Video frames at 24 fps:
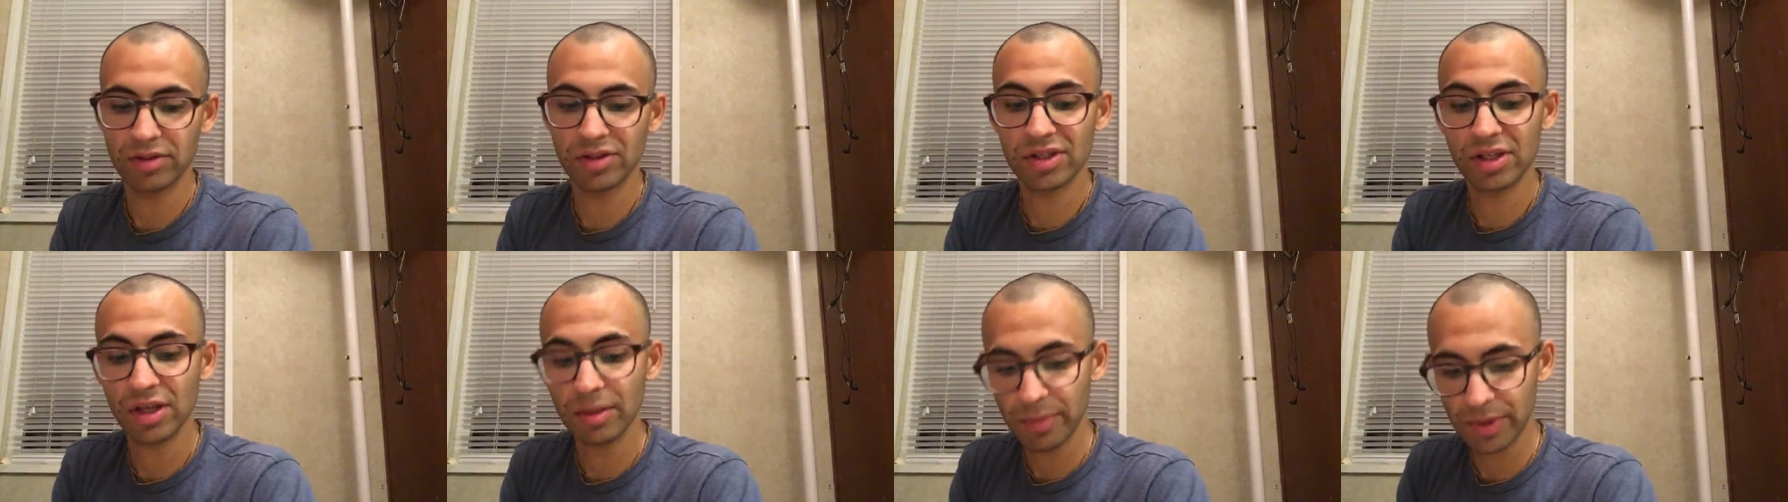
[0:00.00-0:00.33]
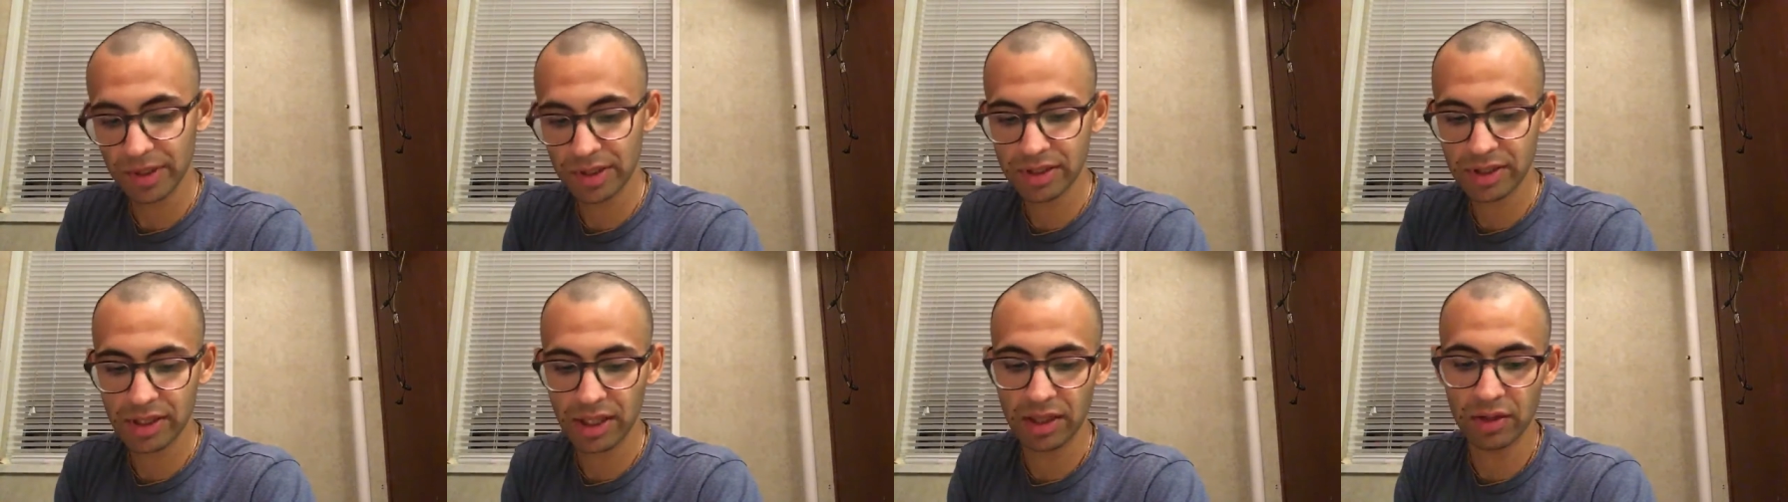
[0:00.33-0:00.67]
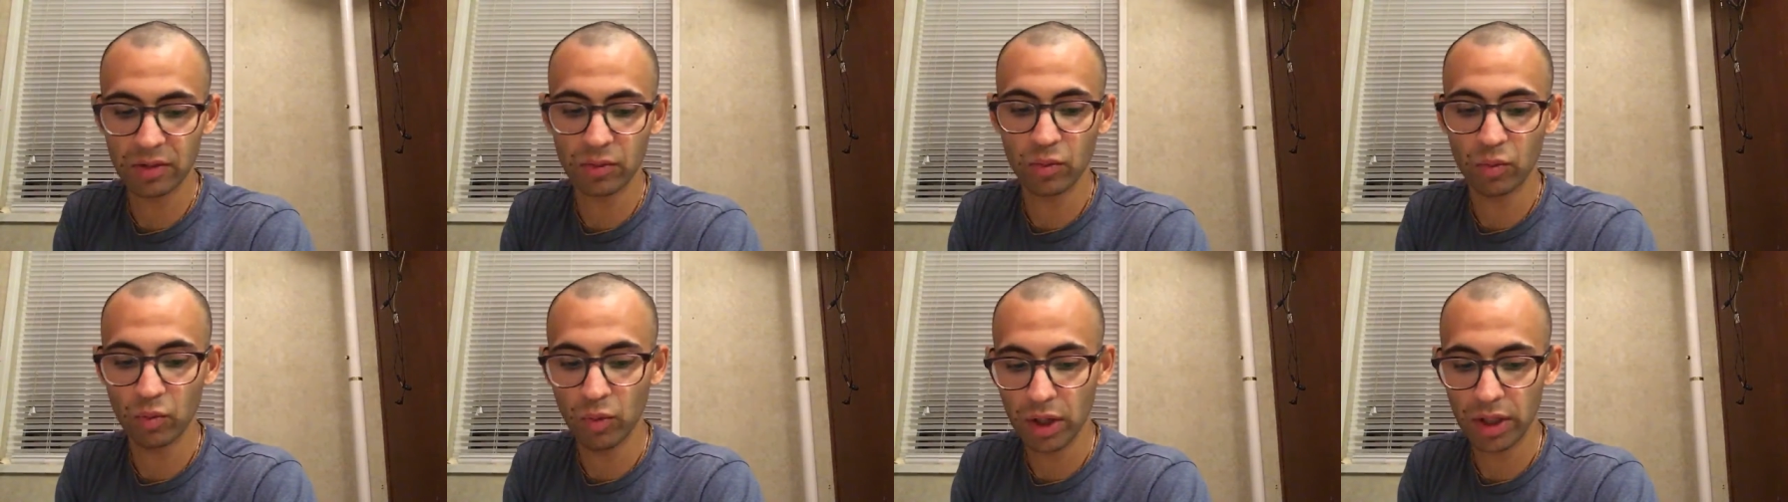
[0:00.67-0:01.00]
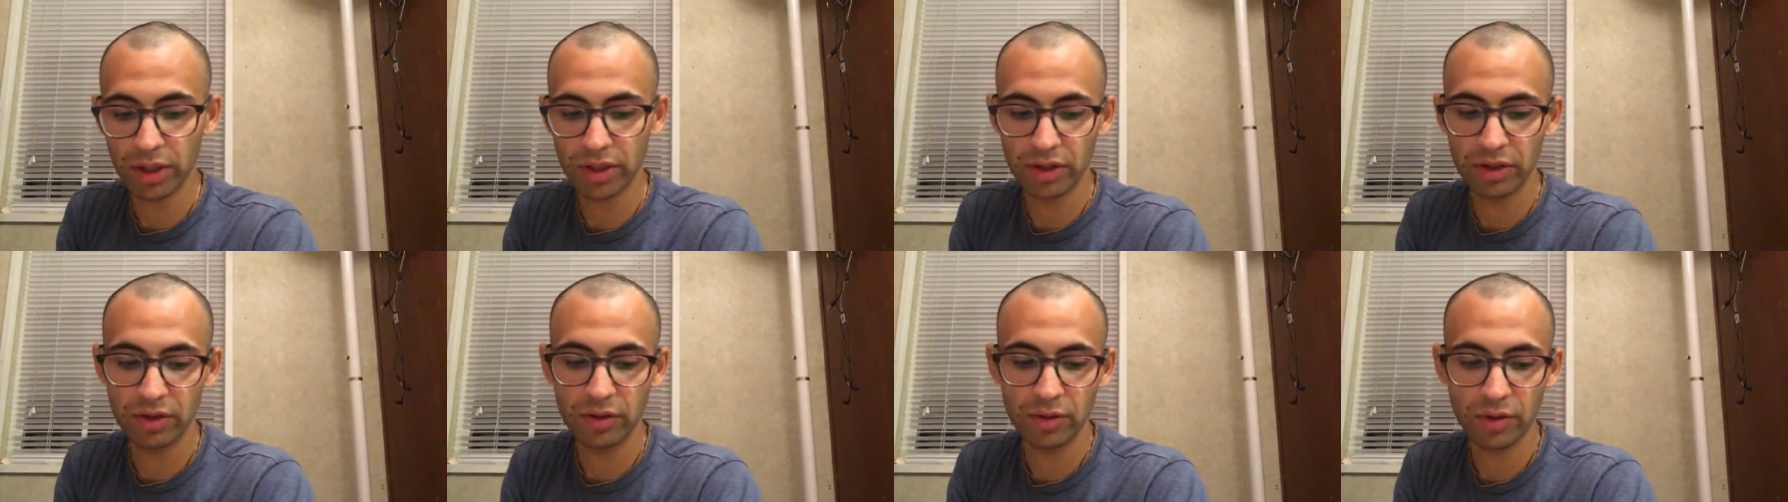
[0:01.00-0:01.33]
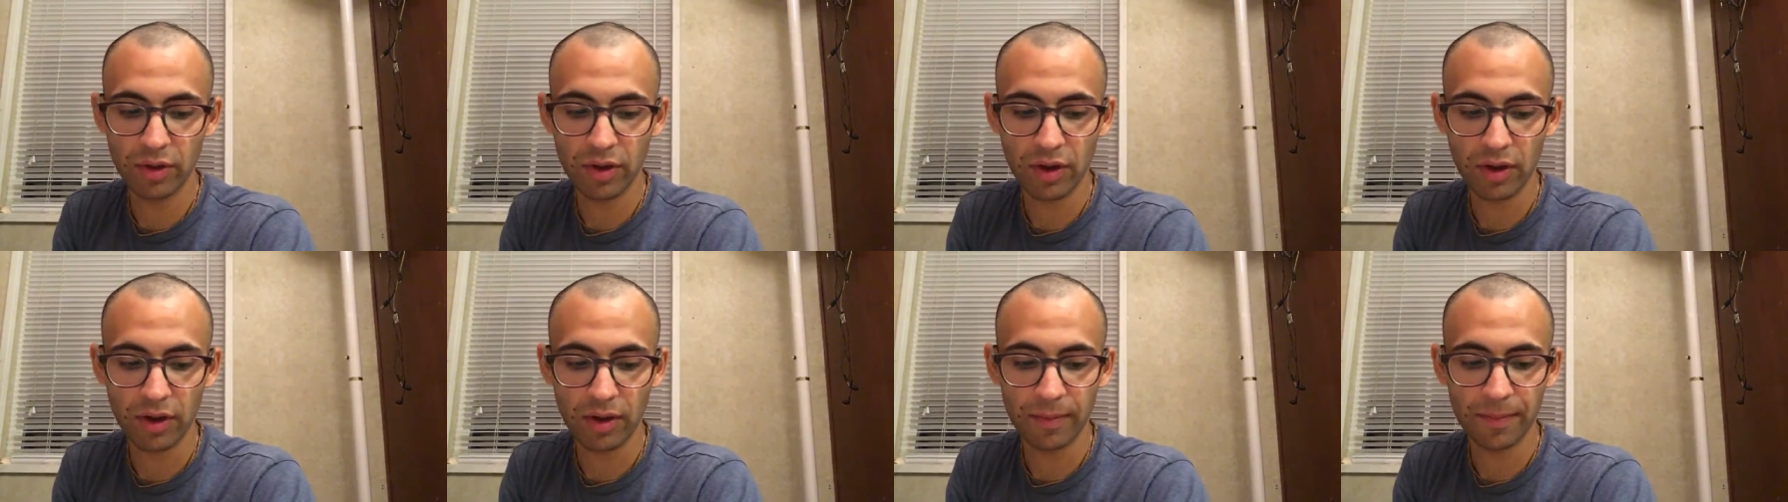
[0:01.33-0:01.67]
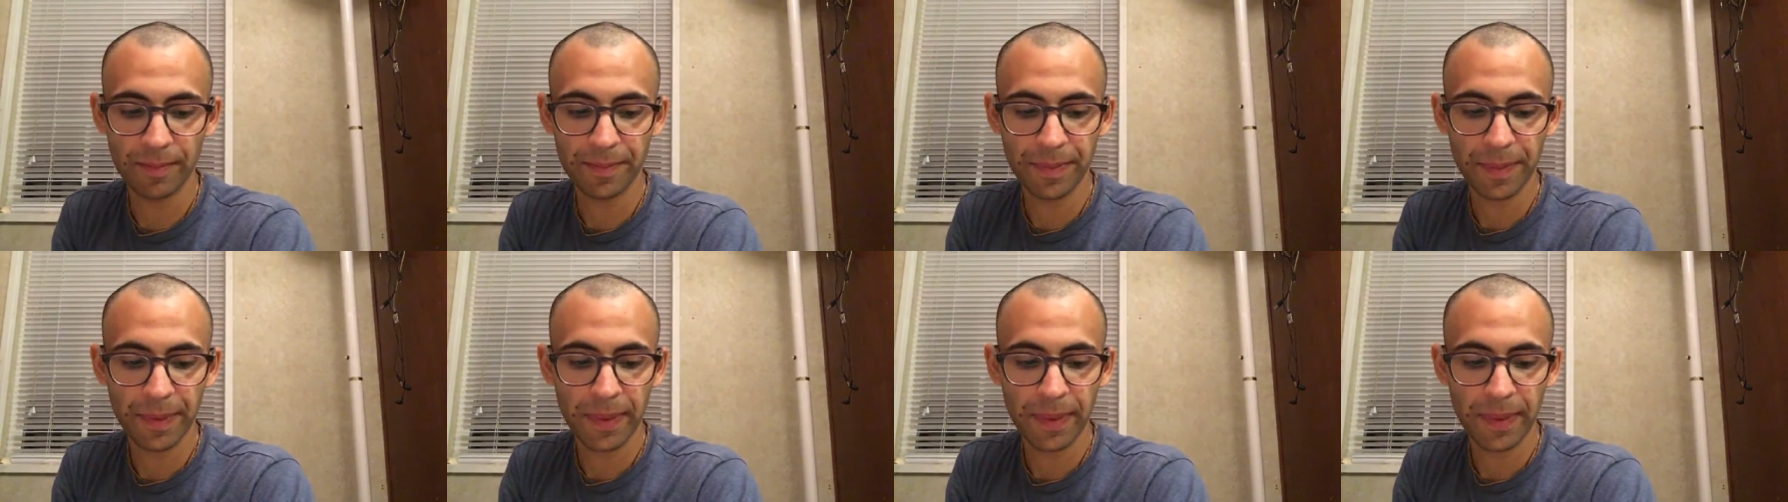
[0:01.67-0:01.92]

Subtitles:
to some extent, what you are.